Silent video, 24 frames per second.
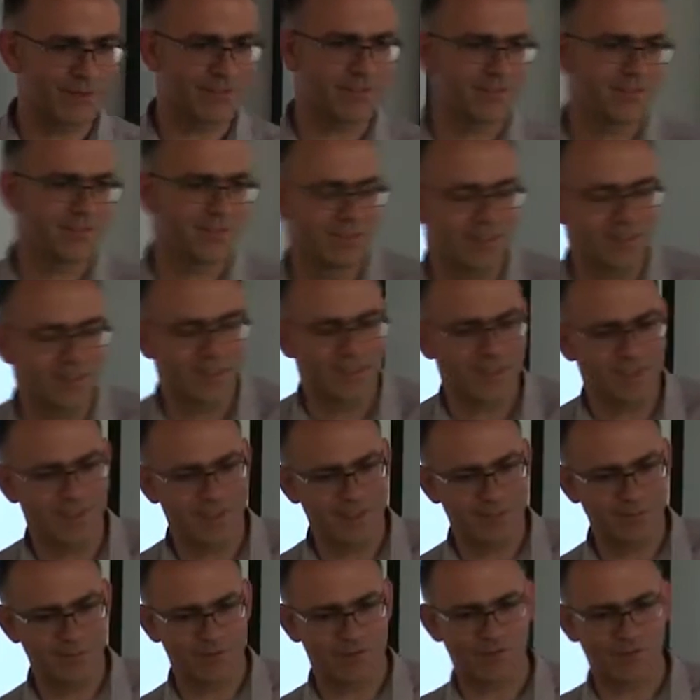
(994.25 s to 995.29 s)
I
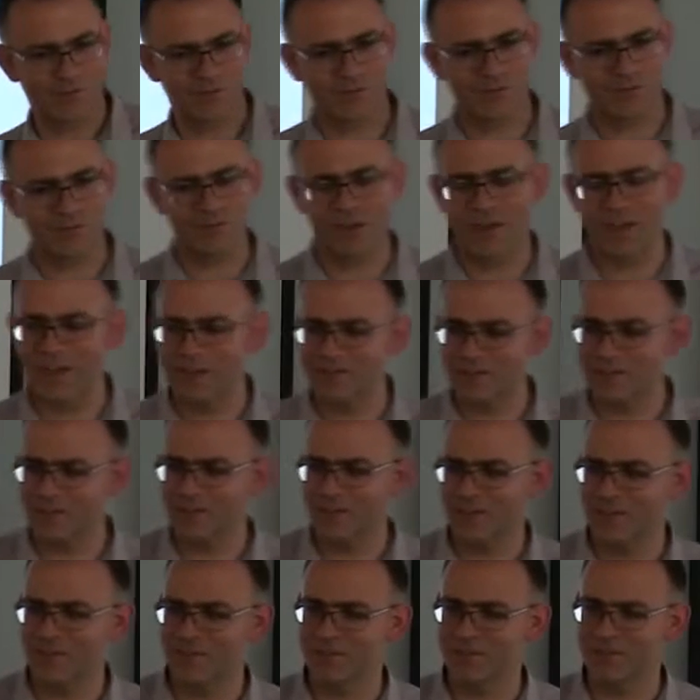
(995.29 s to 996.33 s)
think it was just over half
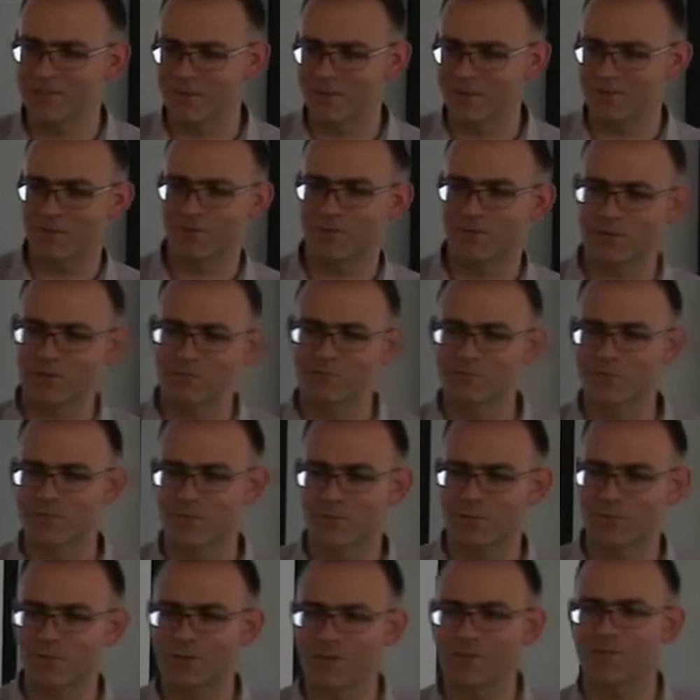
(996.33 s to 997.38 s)
the cases the five-year-olds
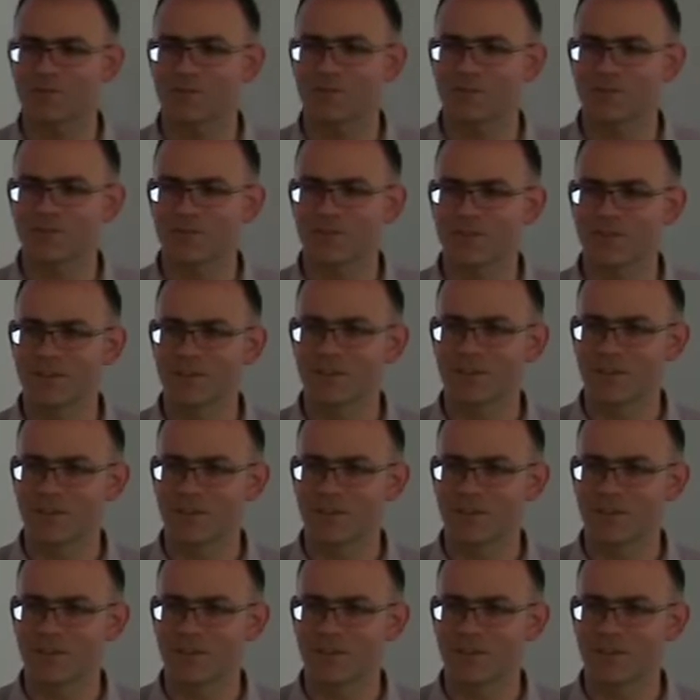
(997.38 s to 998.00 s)
outperform the engineers